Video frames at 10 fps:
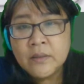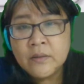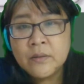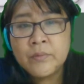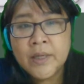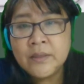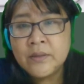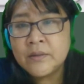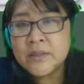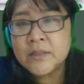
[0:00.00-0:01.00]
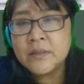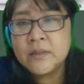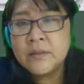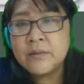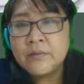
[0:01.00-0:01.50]
or why not.
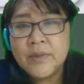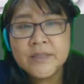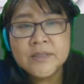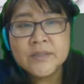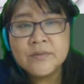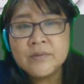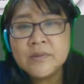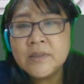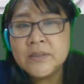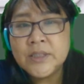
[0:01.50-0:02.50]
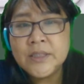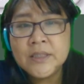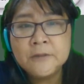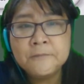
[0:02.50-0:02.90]
Write soon, Jane.